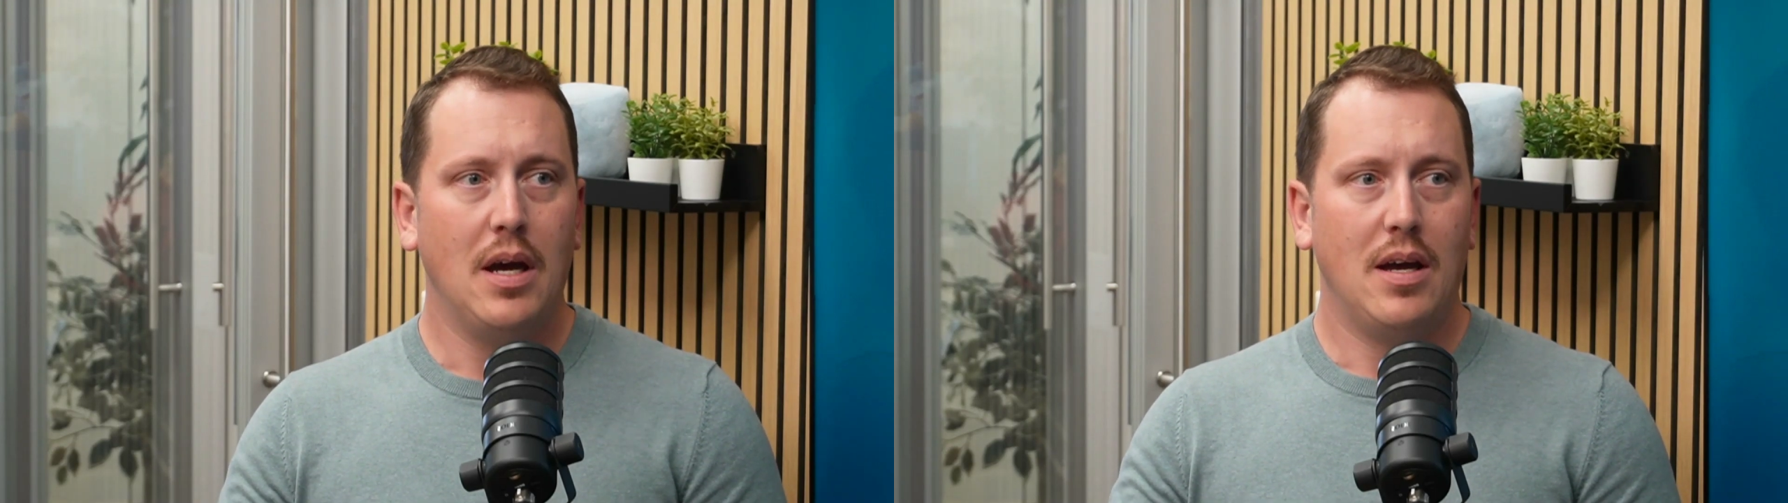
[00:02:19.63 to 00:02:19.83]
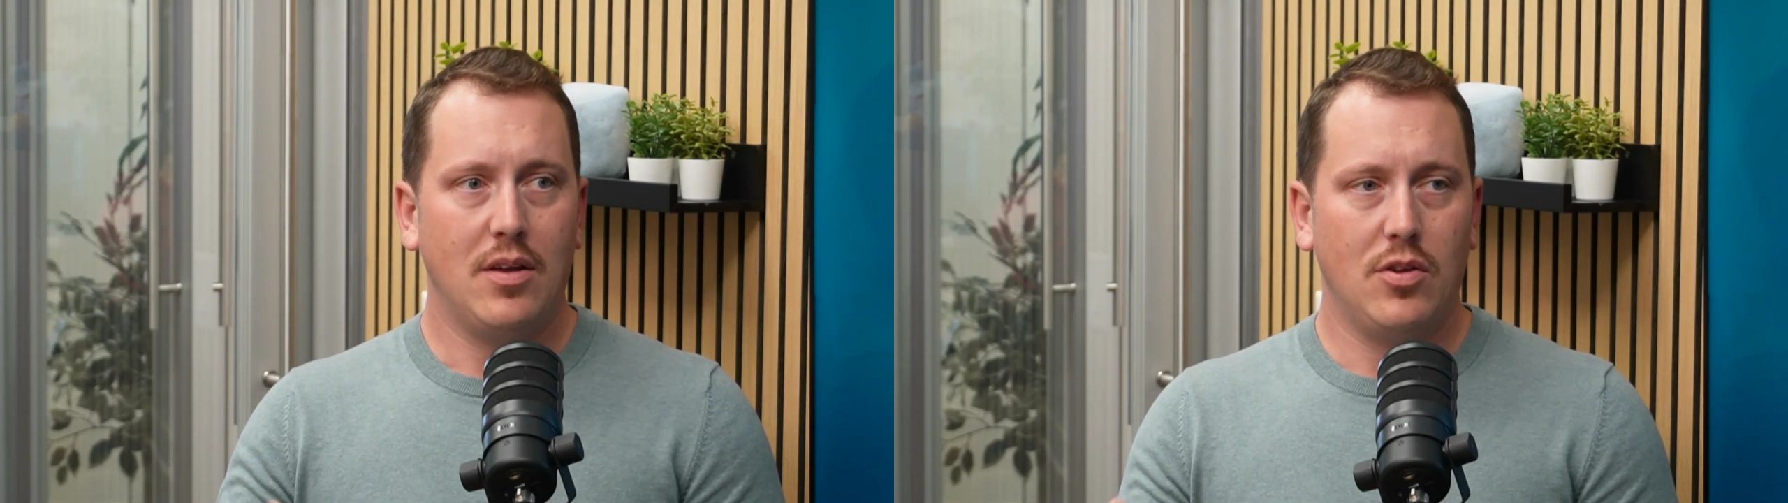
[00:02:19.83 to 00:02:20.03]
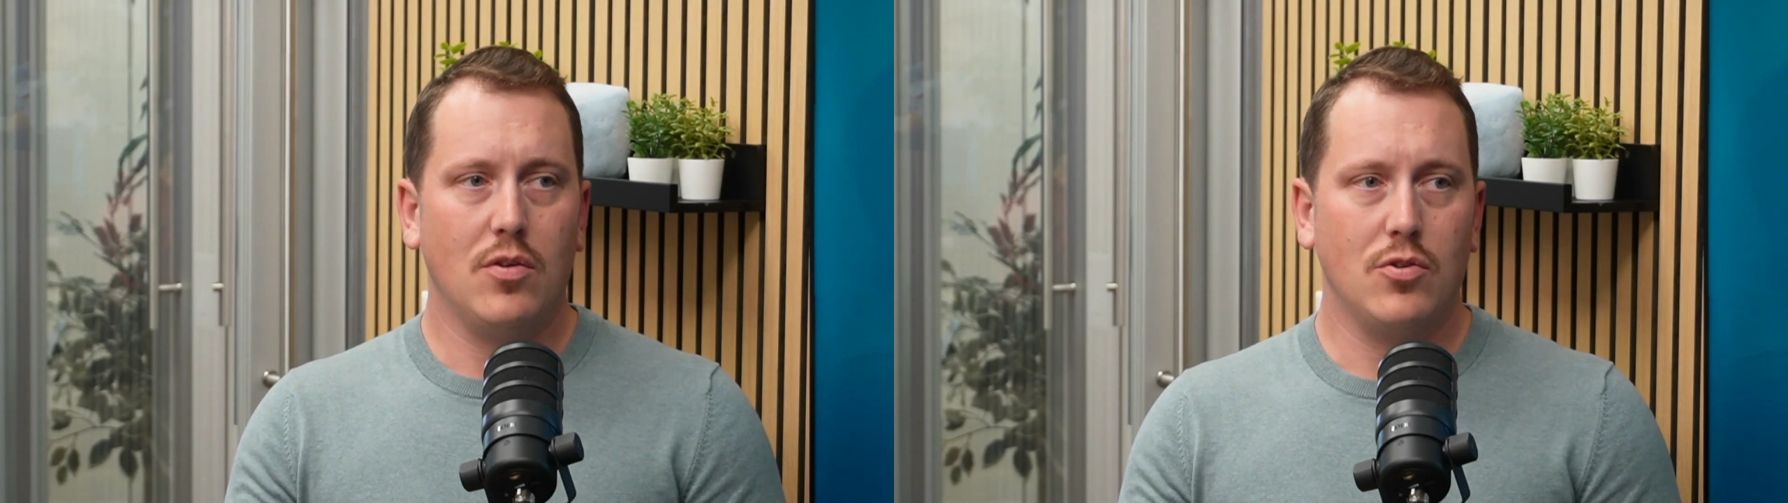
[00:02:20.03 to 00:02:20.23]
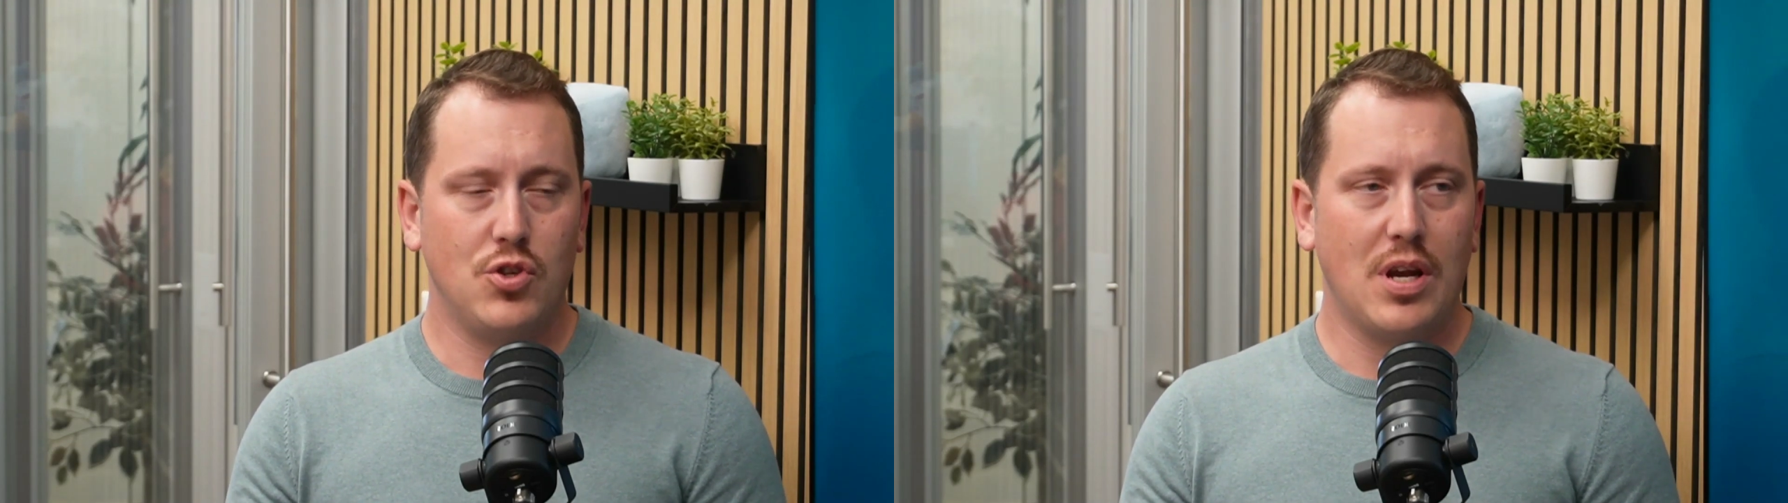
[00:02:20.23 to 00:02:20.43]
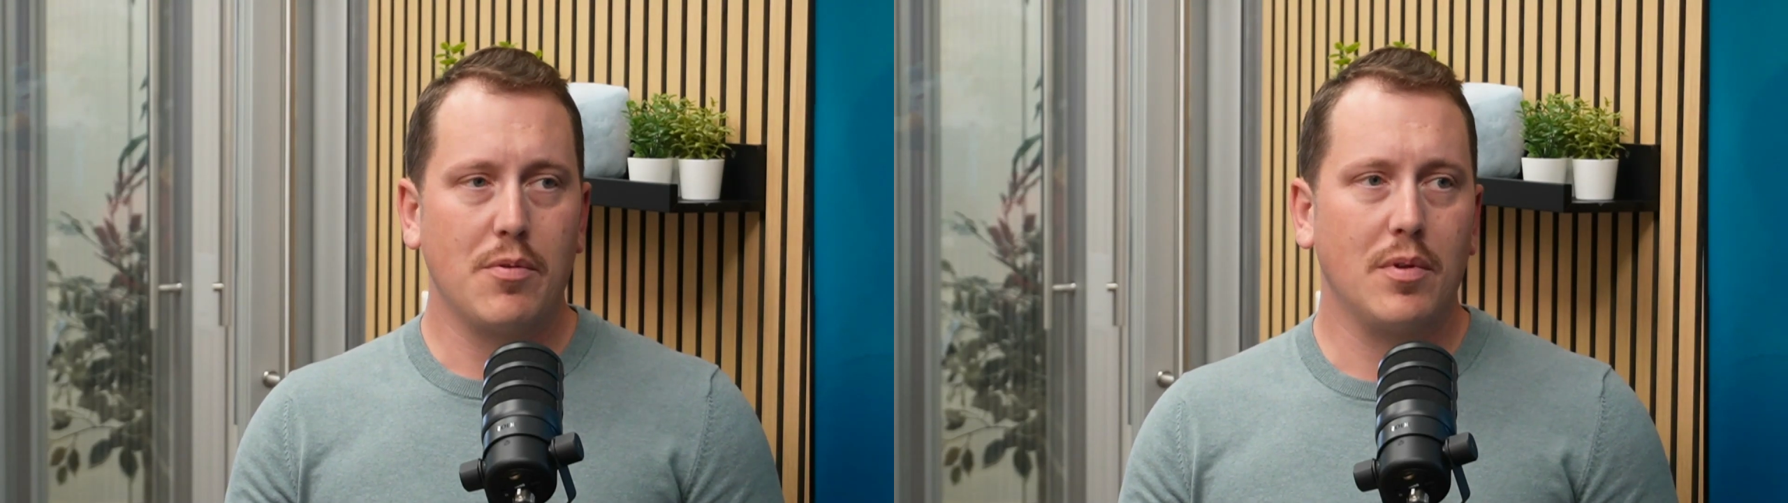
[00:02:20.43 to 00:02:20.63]
you're
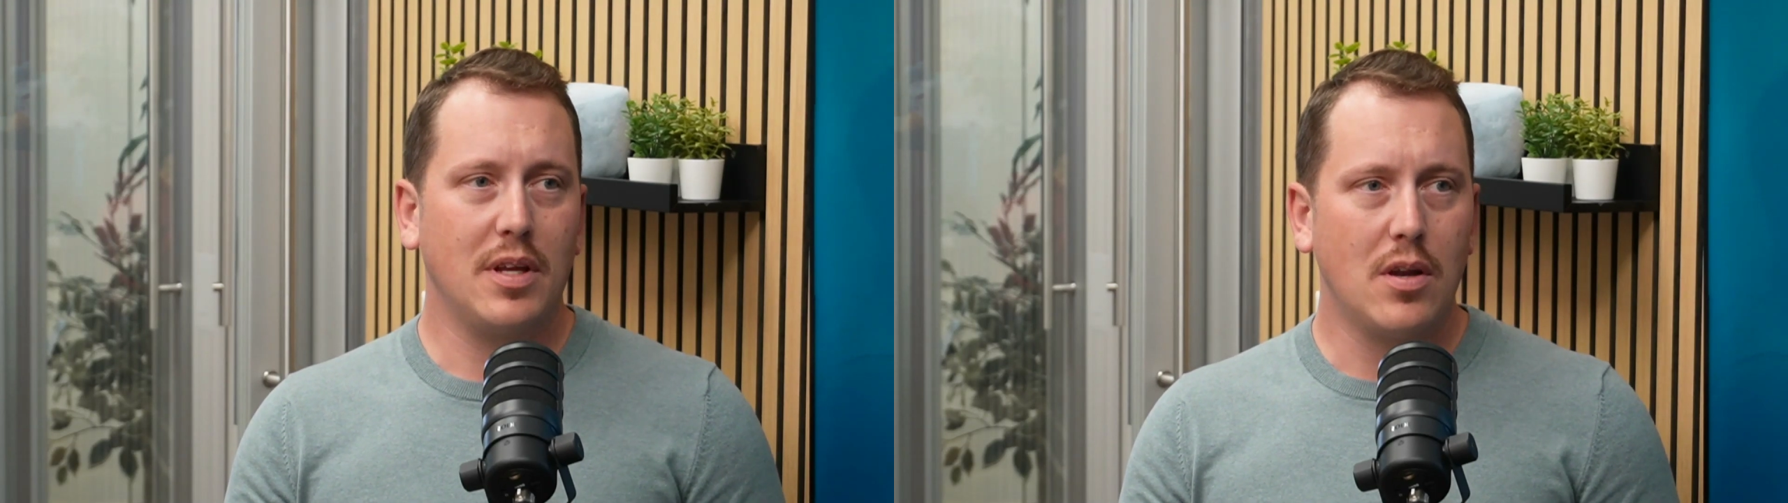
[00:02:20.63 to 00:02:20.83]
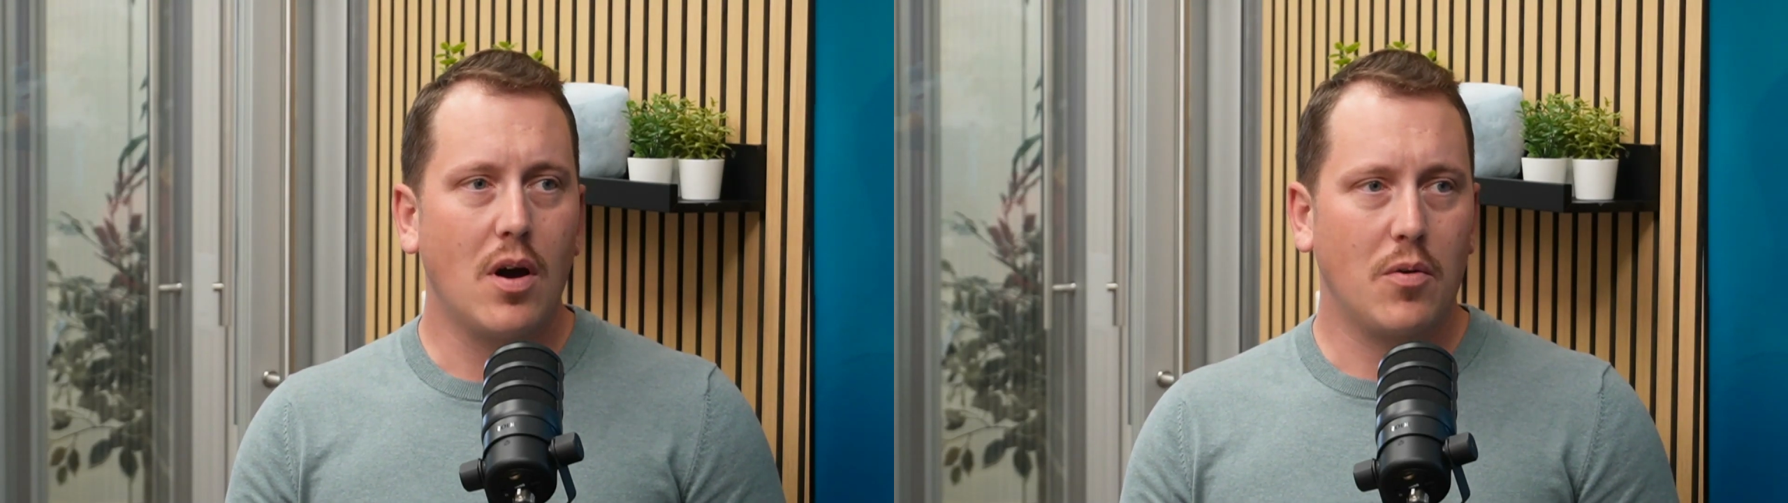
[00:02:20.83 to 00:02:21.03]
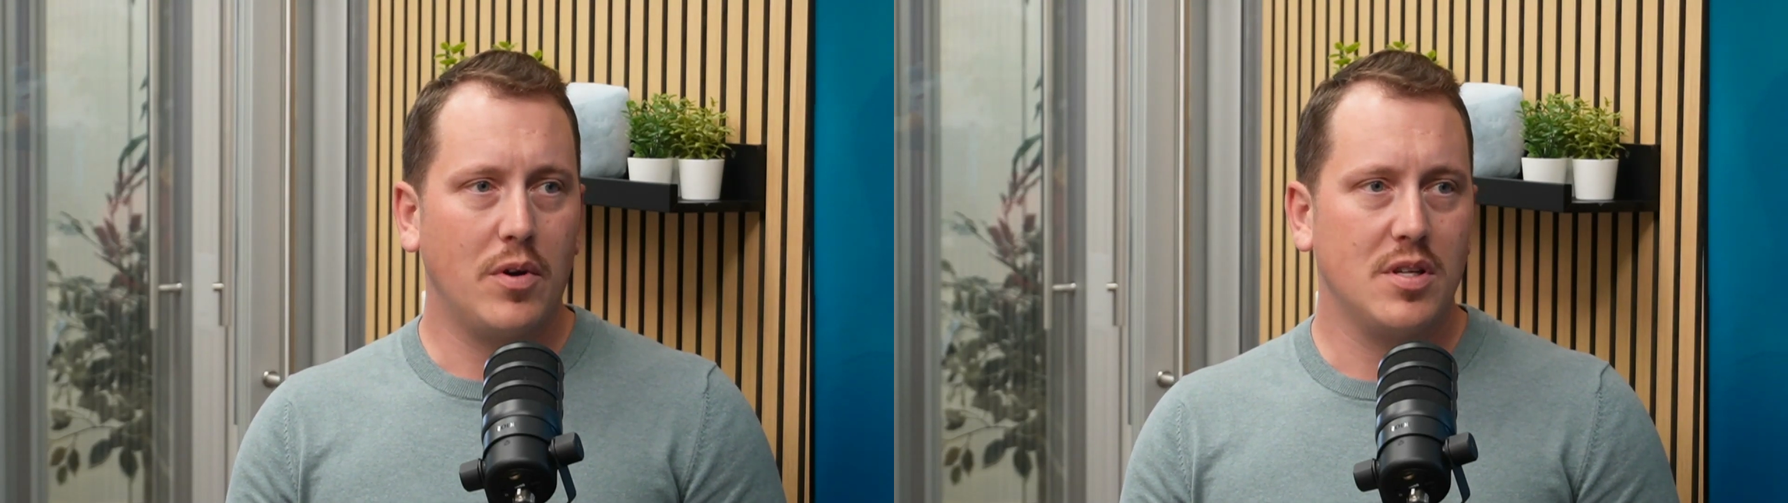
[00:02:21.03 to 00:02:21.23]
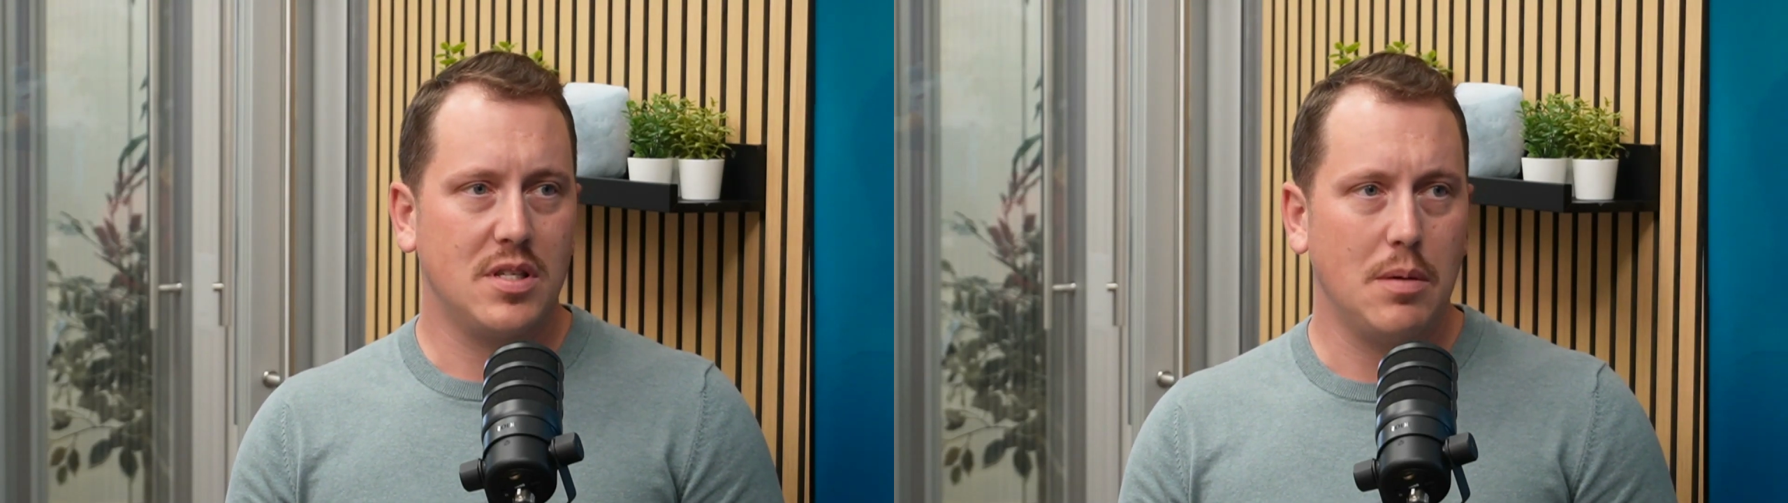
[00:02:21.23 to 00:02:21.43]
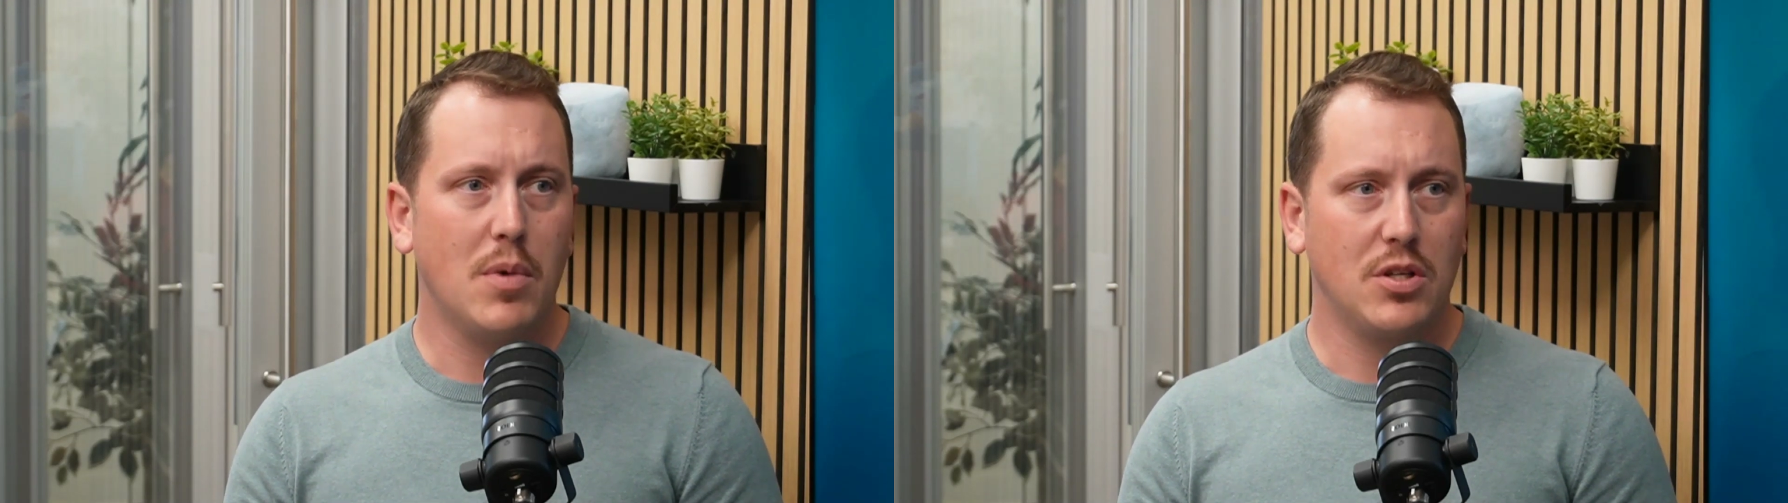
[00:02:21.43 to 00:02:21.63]
generally not going to
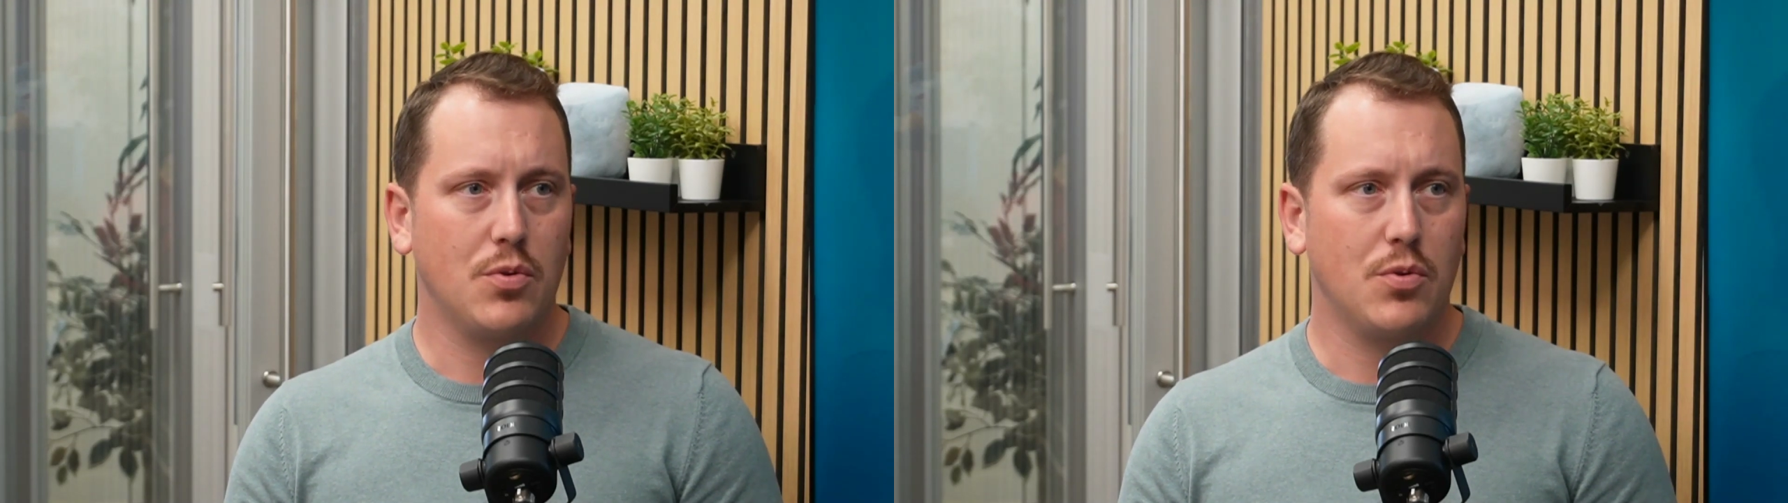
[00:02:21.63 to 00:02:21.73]
see much